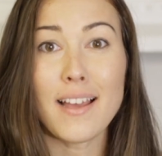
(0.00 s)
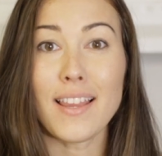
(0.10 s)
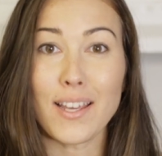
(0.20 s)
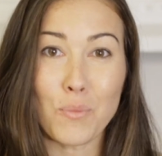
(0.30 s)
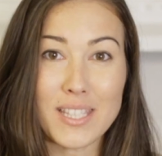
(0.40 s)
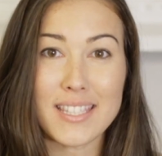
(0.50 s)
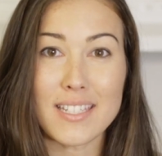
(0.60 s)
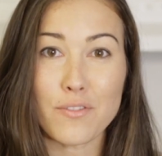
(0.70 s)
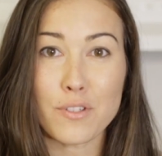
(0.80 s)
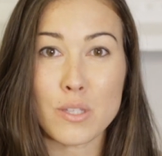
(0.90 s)
Like, what's the
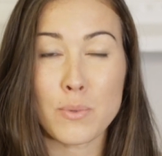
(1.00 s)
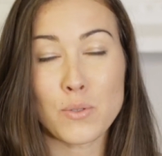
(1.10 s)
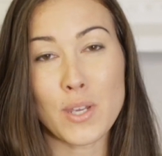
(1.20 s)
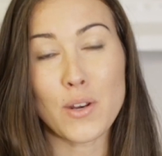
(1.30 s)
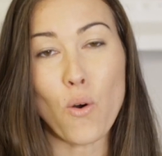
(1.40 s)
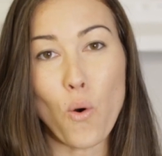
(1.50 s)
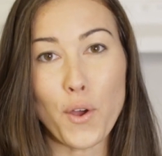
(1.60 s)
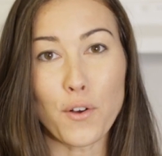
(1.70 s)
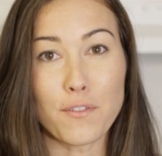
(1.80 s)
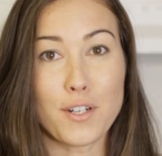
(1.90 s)
difference between
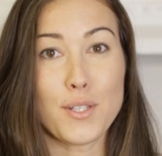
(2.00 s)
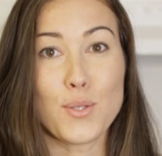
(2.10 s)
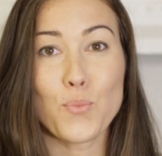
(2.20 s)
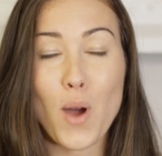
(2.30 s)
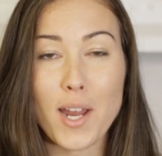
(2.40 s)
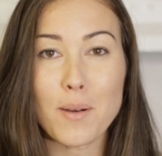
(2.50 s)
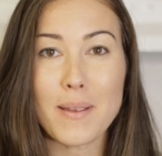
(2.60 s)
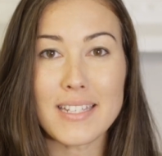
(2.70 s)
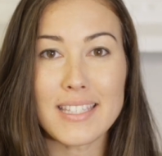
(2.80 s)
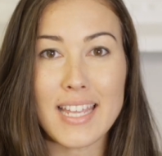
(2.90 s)
oil versus
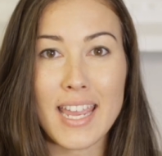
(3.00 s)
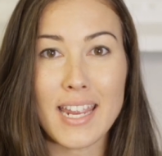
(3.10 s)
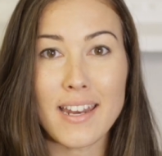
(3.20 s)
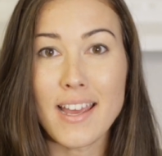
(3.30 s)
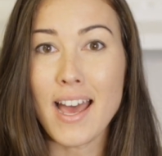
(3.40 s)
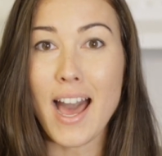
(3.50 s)
water-based stain,